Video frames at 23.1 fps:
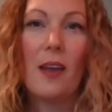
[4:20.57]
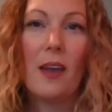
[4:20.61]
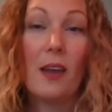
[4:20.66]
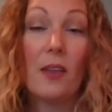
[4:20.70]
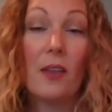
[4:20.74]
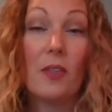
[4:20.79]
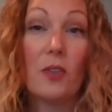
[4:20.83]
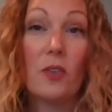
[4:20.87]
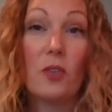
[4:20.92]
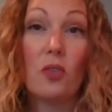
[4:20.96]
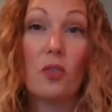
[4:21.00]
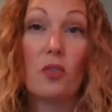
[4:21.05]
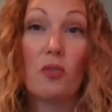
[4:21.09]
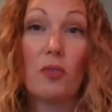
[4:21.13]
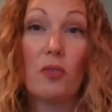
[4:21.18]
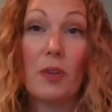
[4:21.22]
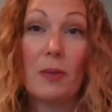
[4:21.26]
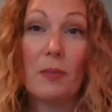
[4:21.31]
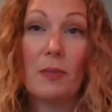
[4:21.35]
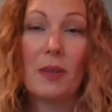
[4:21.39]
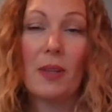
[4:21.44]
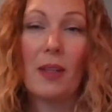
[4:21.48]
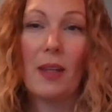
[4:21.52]
and the
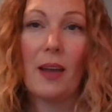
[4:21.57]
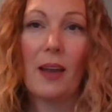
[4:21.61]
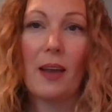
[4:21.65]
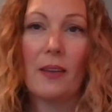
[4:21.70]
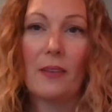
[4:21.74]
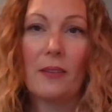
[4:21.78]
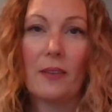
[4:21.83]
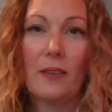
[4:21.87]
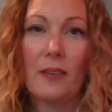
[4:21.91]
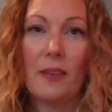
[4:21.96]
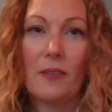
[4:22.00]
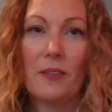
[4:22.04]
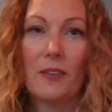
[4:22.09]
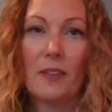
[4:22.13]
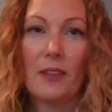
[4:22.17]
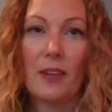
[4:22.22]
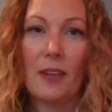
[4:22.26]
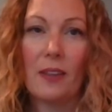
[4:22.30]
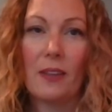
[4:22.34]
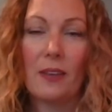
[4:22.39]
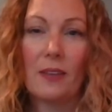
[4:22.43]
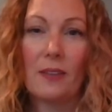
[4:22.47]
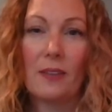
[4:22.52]
streamed glass gives
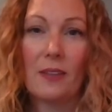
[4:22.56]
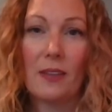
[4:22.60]
Salix